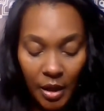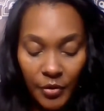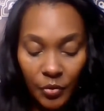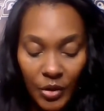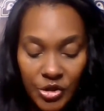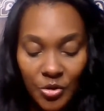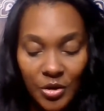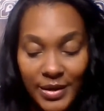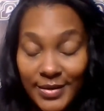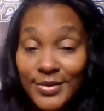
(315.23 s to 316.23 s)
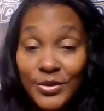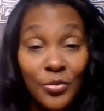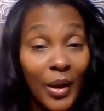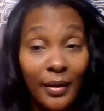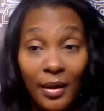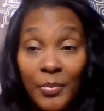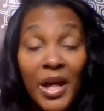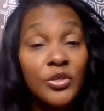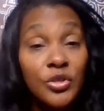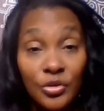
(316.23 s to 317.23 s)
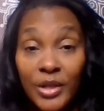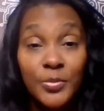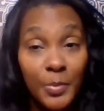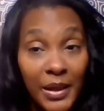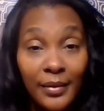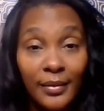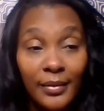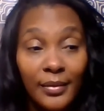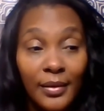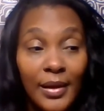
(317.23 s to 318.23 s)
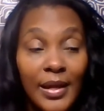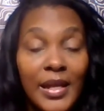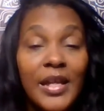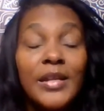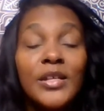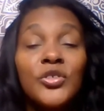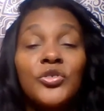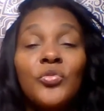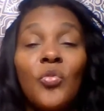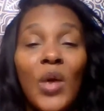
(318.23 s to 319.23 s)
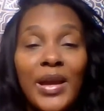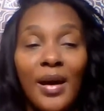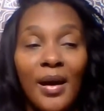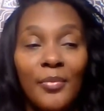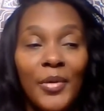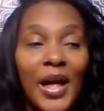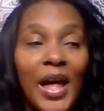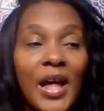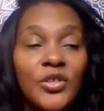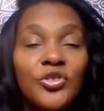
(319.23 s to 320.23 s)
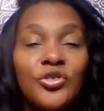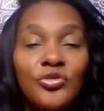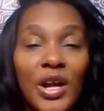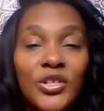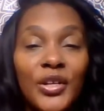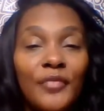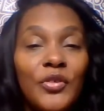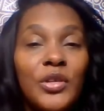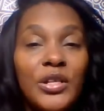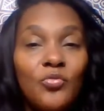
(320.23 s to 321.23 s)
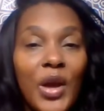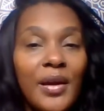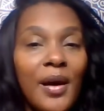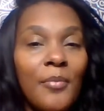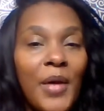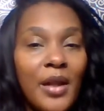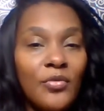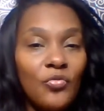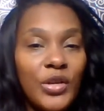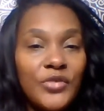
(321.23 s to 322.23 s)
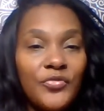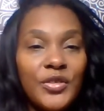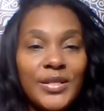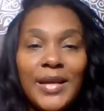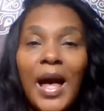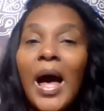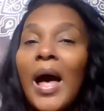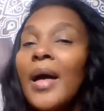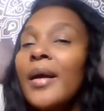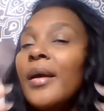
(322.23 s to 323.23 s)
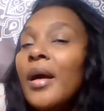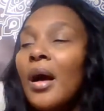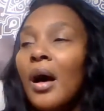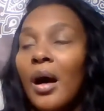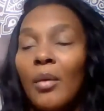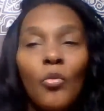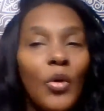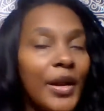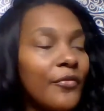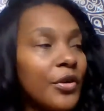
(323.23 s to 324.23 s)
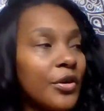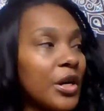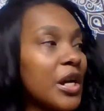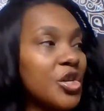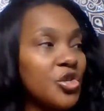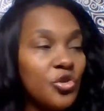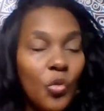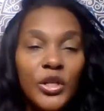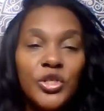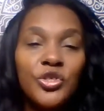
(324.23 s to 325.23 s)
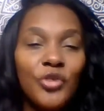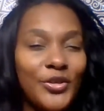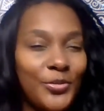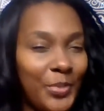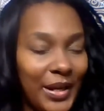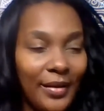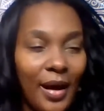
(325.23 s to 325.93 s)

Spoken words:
The ritual is to wake up and stretch big. It is to wake up and stretch. And if you can wake up and reach for the sky, whatever you want to stretch big.